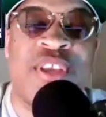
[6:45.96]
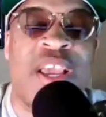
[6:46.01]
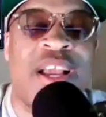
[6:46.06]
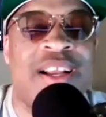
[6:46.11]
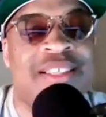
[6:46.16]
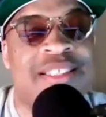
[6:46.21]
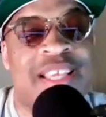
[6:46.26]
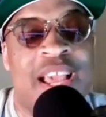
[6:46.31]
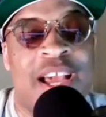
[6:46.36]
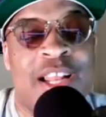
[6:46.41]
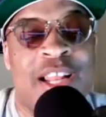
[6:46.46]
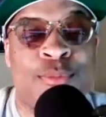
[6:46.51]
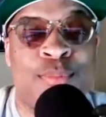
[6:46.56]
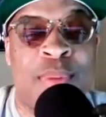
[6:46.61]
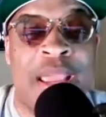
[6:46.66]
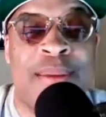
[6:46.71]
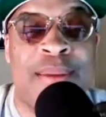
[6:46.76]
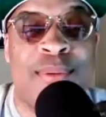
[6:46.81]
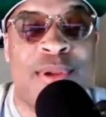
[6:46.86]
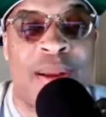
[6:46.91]
Oh yeah, because he had
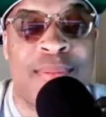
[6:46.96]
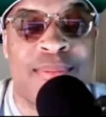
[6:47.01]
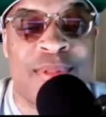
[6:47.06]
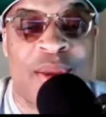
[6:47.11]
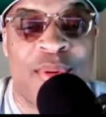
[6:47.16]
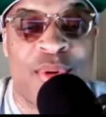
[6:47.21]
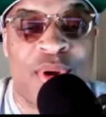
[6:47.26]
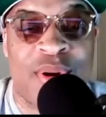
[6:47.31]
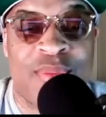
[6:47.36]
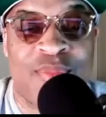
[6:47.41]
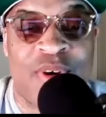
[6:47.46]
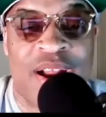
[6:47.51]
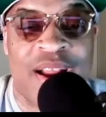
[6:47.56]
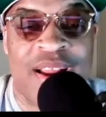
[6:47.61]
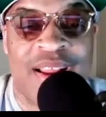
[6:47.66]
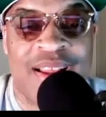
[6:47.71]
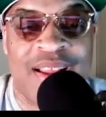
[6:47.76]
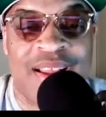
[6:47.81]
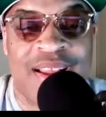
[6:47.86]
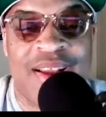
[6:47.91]
his baby up there with him,
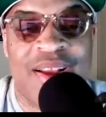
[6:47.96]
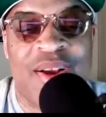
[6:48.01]
right?